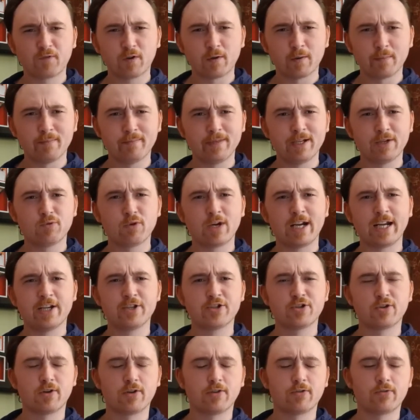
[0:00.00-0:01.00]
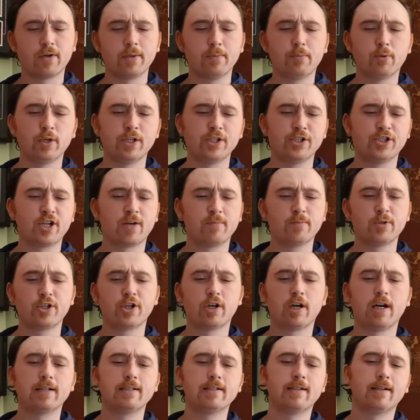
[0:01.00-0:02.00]
mid-range or a 3-point jump
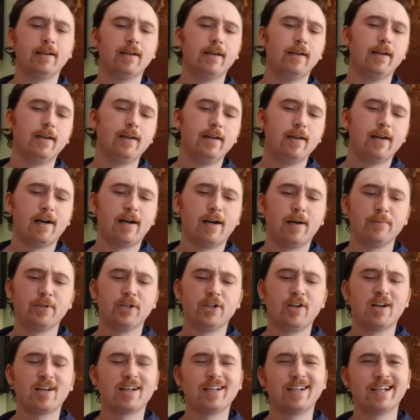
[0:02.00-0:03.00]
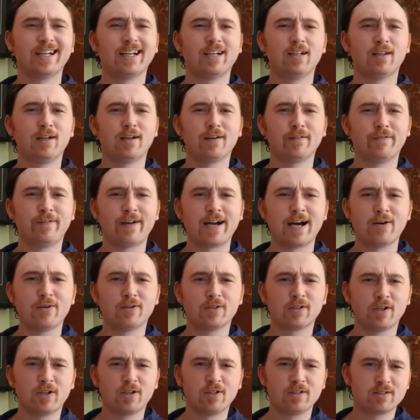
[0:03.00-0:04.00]
shot, you're not going to get a lot of foul
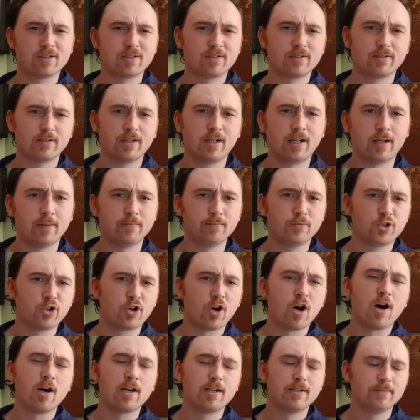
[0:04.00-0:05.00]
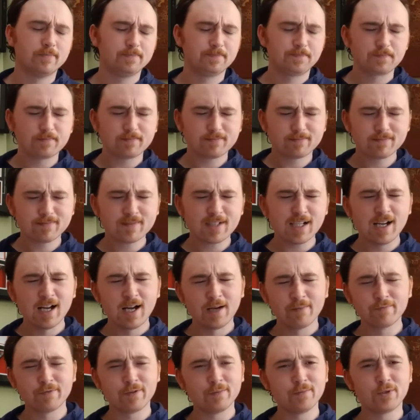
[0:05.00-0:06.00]
calls drawn
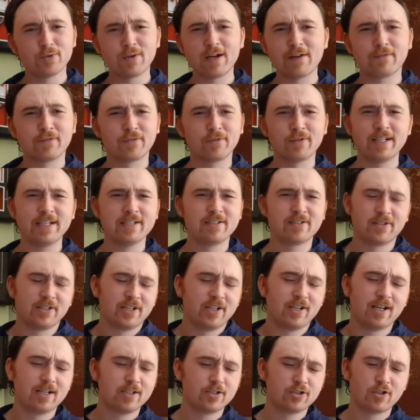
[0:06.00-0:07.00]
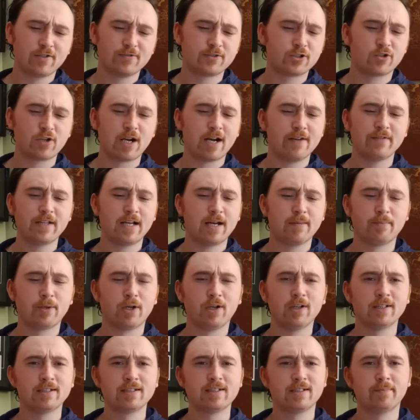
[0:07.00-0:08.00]
from the referees. So you got to just drive that
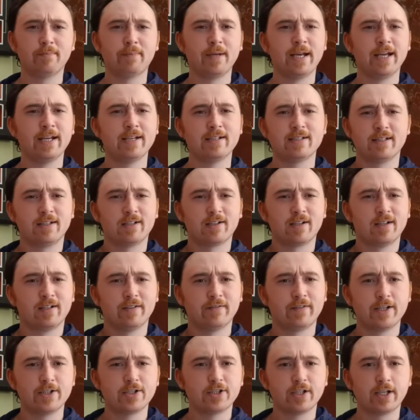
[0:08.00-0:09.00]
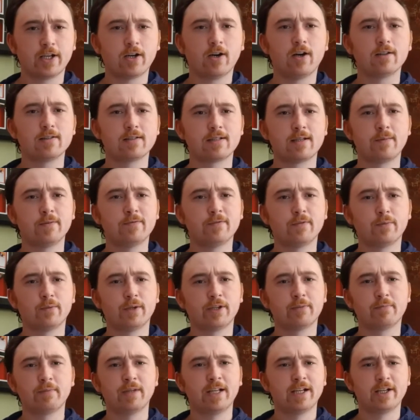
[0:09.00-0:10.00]
ball into the paint, and they're going to eventually call some of them when
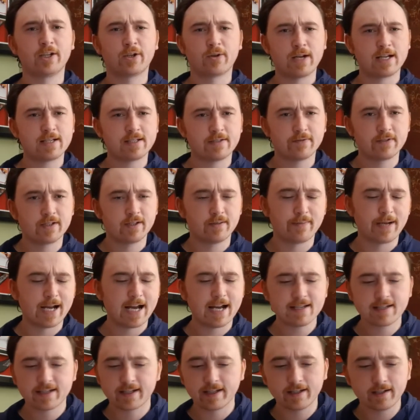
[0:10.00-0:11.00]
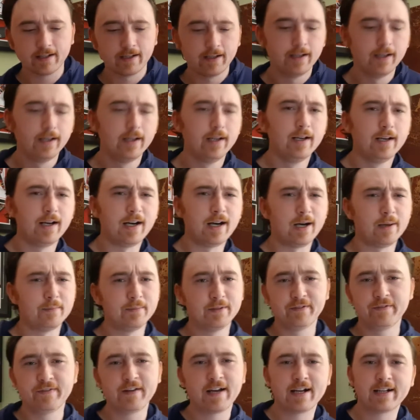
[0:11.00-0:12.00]
you're playing aggressive to the basket.
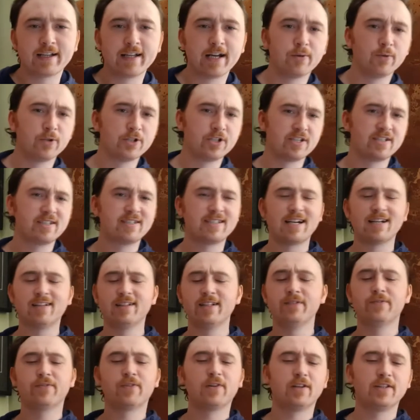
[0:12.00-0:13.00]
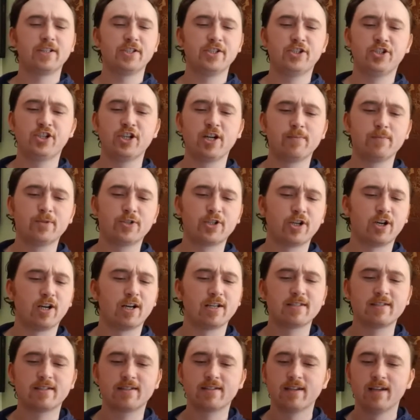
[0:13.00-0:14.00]
The fact that we're just settling for all these jump
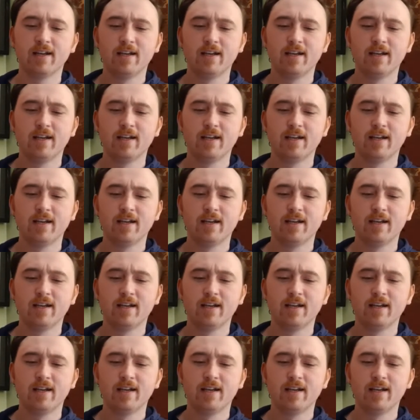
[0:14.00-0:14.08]
shots